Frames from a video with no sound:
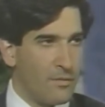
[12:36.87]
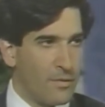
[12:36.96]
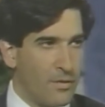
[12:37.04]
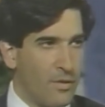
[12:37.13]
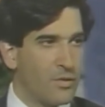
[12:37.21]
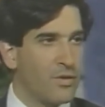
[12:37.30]

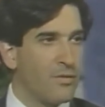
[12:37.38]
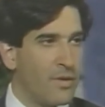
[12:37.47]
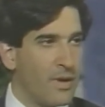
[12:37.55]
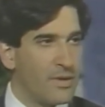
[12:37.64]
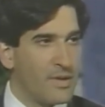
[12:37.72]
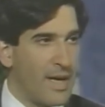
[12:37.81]
diversion of
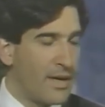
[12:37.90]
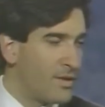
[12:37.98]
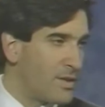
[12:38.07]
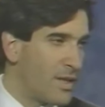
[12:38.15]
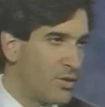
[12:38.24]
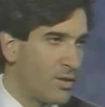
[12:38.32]
funds out of the
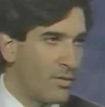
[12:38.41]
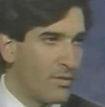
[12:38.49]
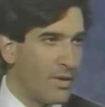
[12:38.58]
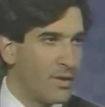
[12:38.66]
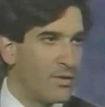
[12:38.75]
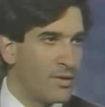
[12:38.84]
state general
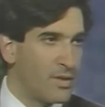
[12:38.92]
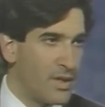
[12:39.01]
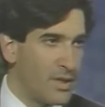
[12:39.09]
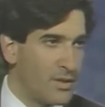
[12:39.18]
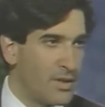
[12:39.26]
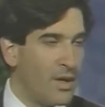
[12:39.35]
fund to the
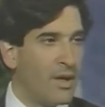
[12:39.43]
cities.